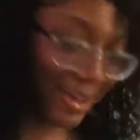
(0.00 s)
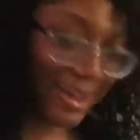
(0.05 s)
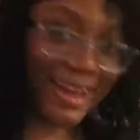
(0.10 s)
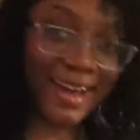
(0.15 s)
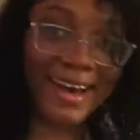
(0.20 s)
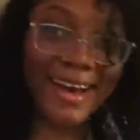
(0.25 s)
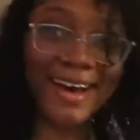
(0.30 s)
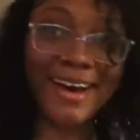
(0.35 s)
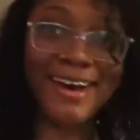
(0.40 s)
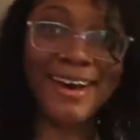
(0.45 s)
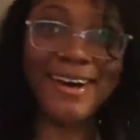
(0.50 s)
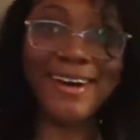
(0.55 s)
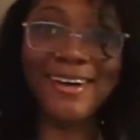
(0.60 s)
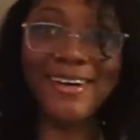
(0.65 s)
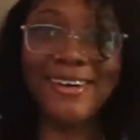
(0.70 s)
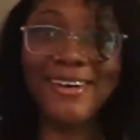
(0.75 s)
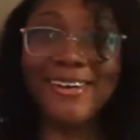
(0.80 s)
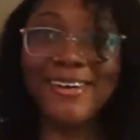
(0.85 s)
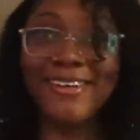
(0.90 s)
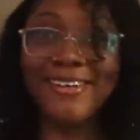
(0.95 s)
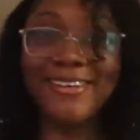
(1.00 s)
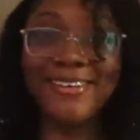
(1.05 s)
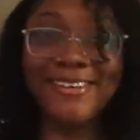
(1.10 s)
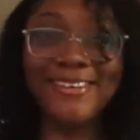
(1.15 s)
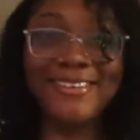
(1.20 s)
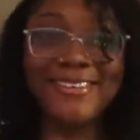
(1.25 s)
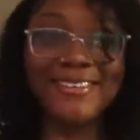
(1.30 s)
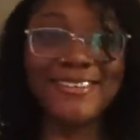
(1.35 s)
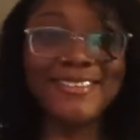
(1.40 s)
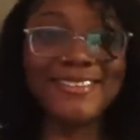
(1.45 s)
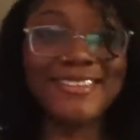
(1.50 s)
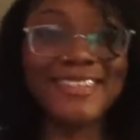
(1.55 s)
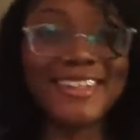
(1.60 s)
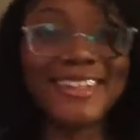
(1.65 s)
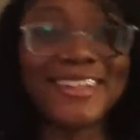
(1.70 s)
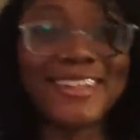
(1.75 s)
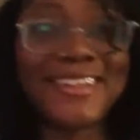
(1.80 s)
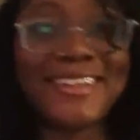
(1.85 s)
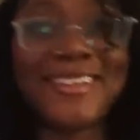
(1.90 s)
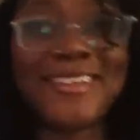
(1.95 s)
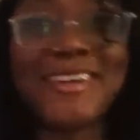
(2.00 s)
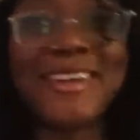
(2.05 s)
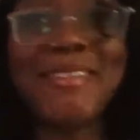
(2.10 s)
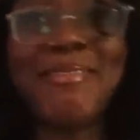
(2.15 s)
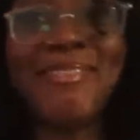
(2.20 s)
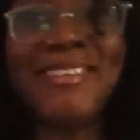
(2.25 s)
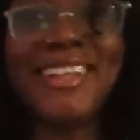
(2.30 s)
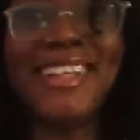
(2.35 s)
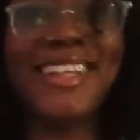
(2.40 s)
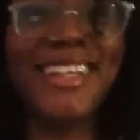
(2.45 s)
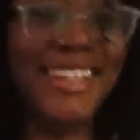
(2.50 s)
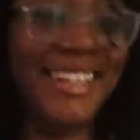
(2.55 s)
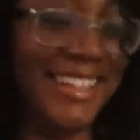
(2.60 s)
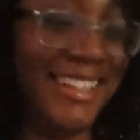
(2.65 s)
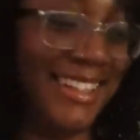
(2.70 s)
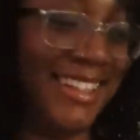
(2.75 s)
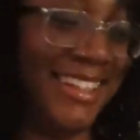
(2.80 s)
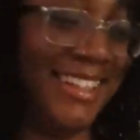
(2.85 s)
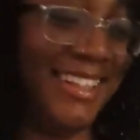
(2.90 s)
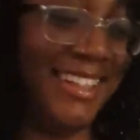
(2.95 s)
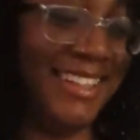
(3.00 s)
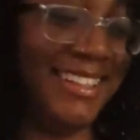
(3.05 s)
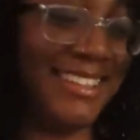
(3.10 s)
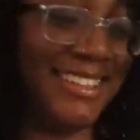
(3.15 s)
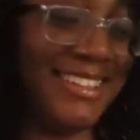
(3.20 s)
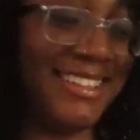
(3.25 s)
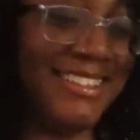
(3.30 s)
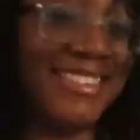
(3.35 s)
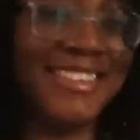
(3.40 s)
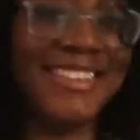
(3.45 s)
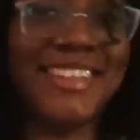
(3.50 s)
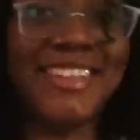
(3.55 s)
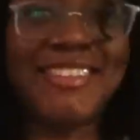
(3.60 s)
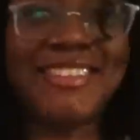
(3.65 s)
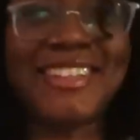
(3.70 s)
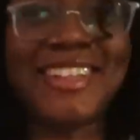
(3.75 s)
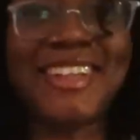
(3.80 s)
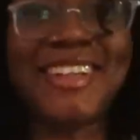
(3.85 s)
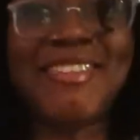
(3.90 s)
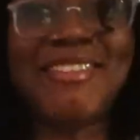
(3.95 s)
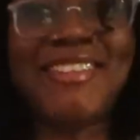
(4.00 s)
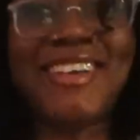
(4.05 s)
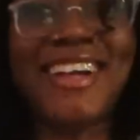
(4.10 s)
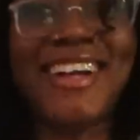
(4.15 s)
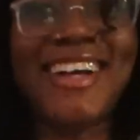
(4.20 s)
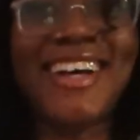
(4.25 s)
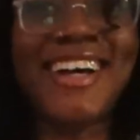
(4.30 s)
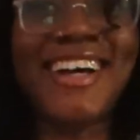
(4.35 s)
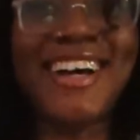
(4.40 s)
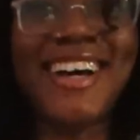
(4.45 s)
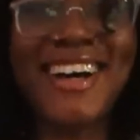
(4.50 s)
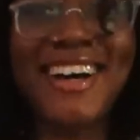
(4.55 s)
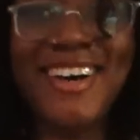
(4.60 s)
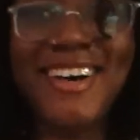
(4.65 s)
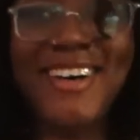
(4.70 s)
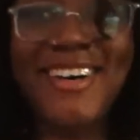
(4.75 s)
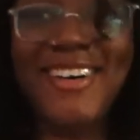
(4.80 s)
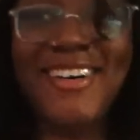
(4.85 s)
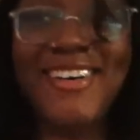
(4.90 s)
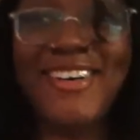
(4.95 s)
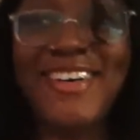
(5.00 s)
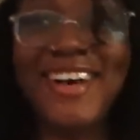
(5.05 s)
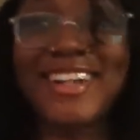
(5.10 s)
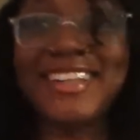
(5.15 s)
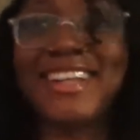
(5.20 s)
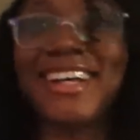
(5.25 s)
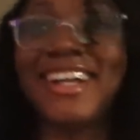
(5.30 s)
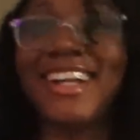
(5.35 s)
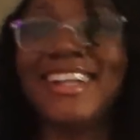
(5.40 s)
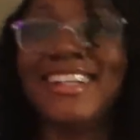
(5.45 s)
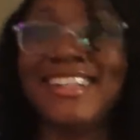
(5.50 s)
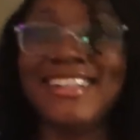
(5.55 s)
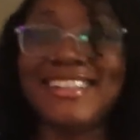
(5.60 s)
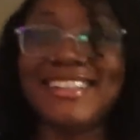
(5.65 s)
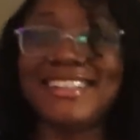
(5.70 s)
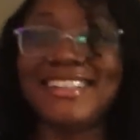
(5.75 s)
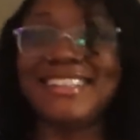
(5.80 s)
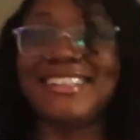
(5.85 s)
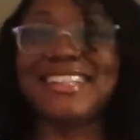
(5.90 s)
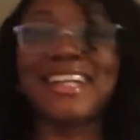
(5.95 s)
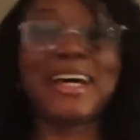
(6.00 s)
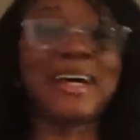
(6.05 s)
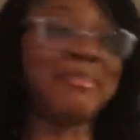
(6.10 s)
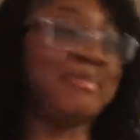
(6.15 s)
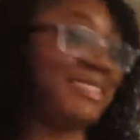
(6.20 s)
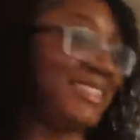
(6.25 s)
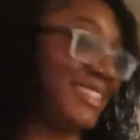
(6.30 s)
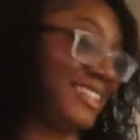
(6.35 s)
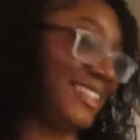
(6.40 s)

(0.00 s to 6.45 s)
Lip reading: ow, they're crumbling. As soon as I'm trying to, oh, I thought I did a good job this